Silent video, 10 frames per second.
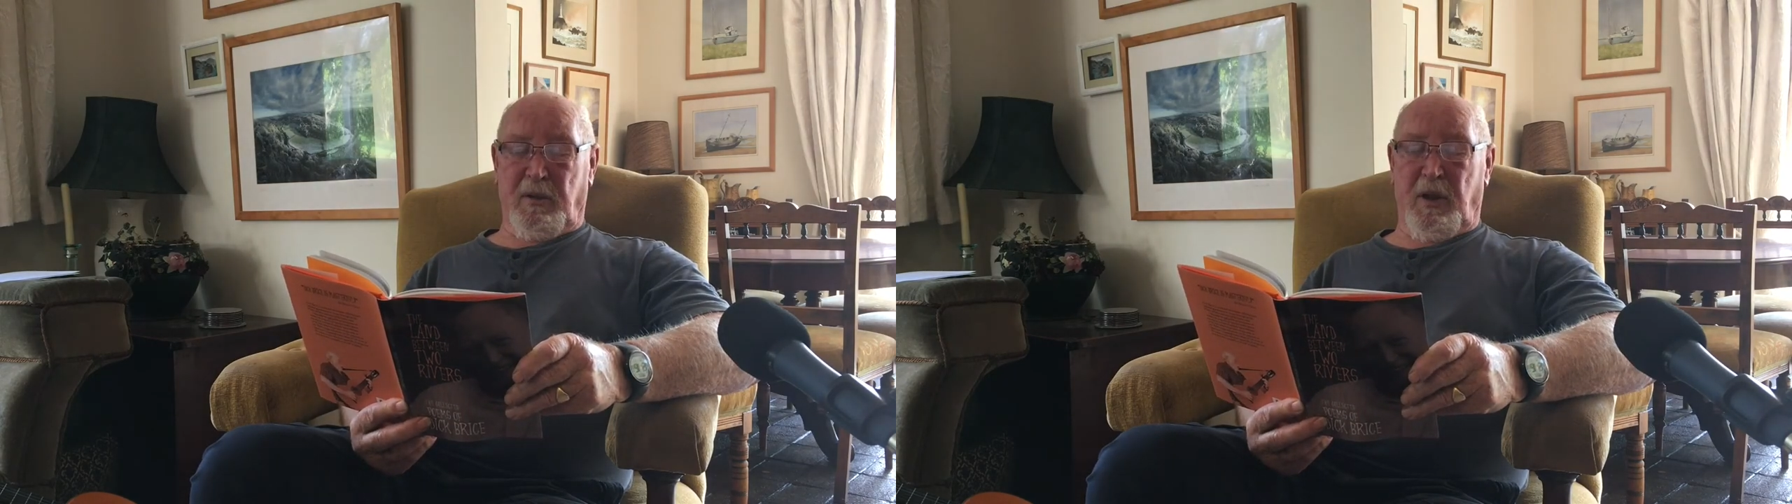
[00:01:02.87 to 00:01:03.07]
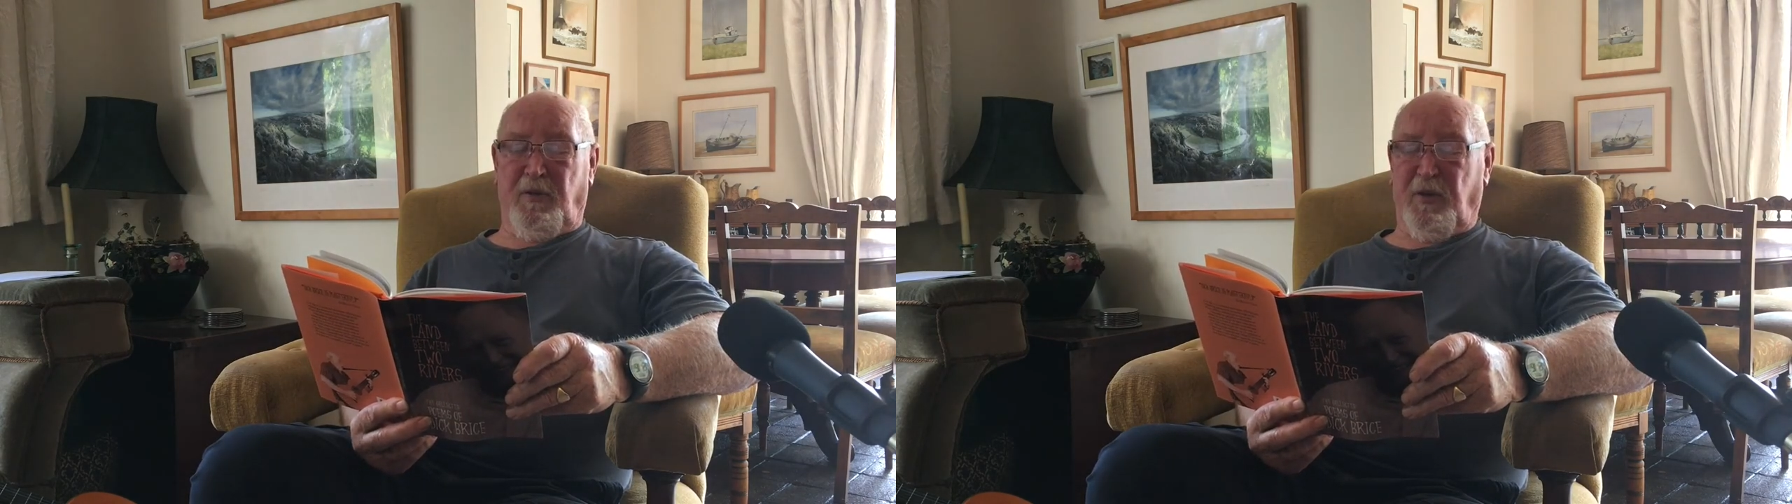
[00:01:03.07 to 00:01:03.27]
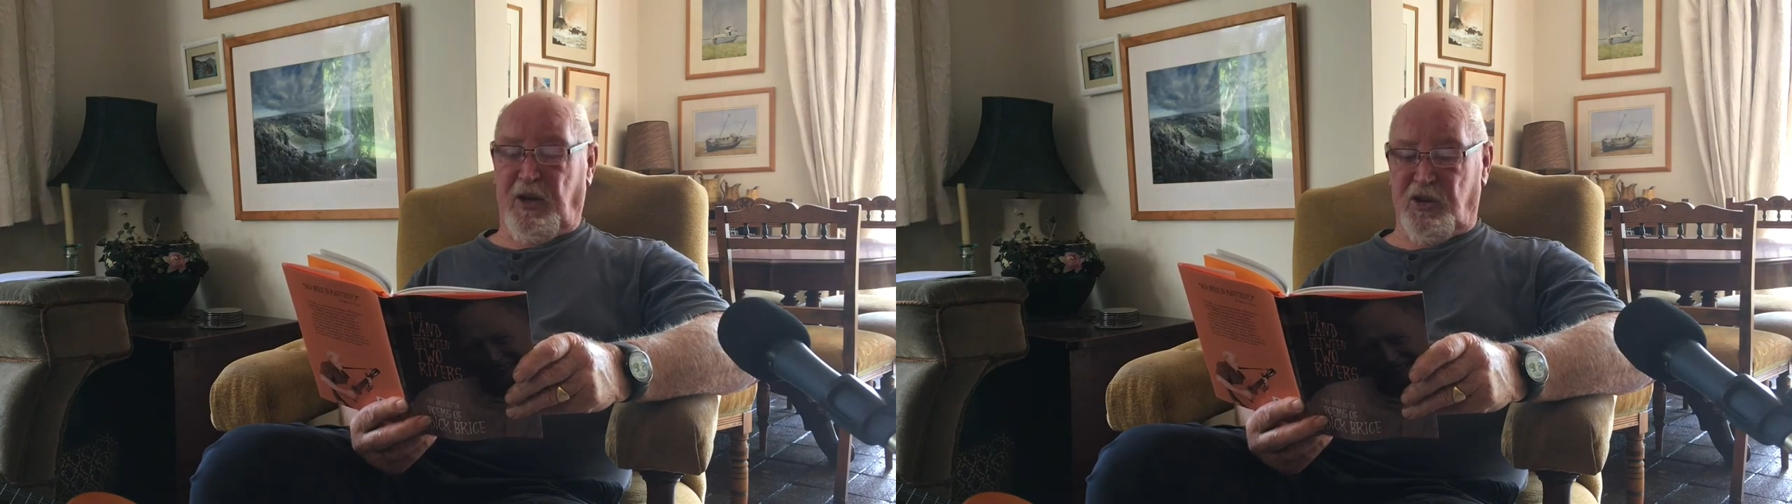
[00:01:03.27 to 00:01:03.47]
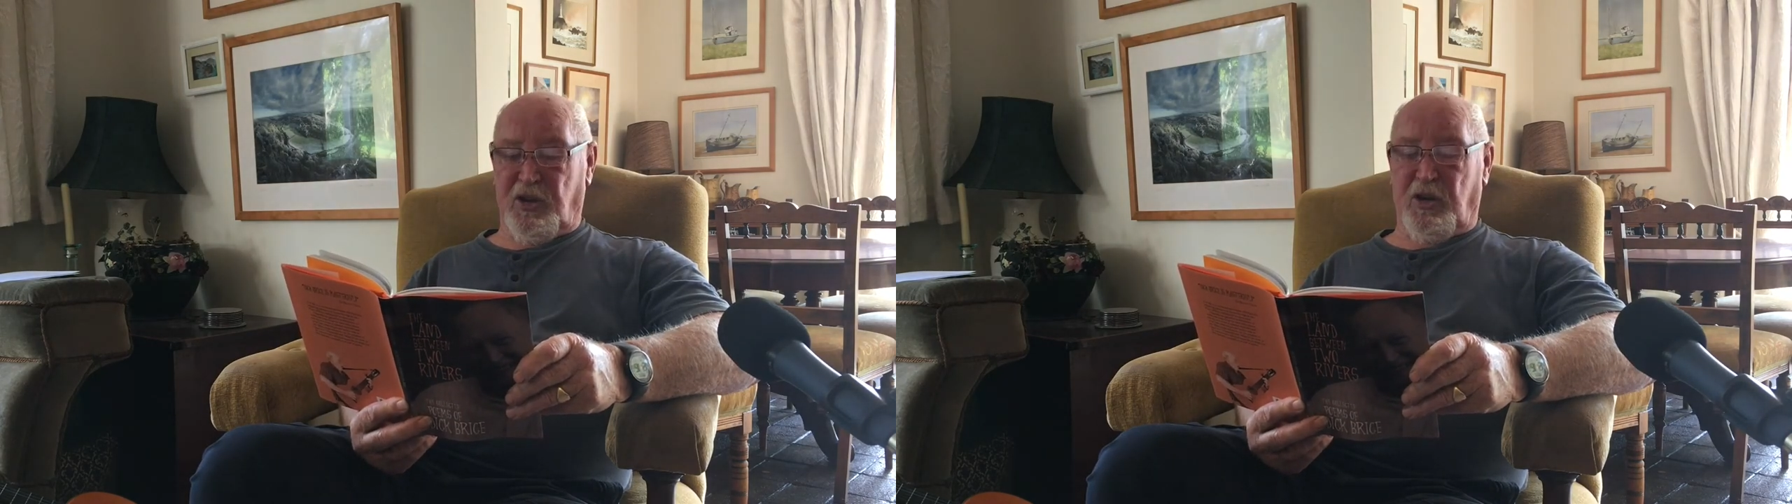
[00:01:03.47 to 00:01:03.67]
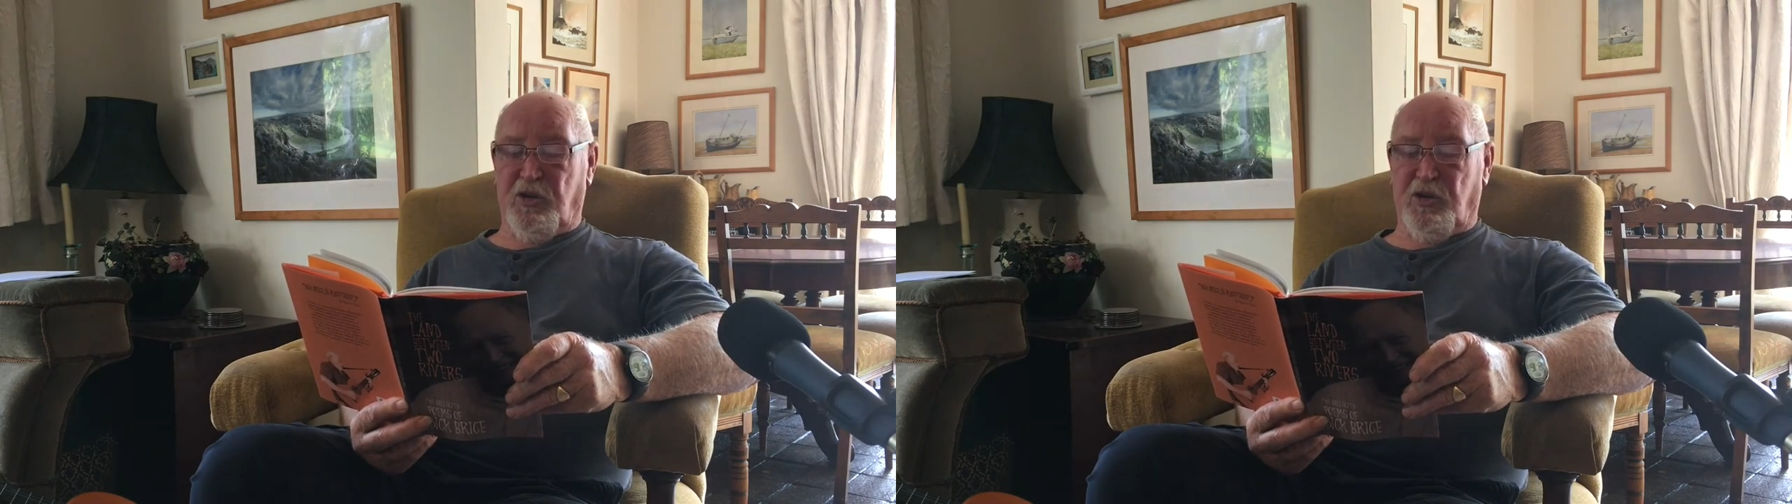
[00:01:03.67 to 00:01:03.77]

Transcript: They finished their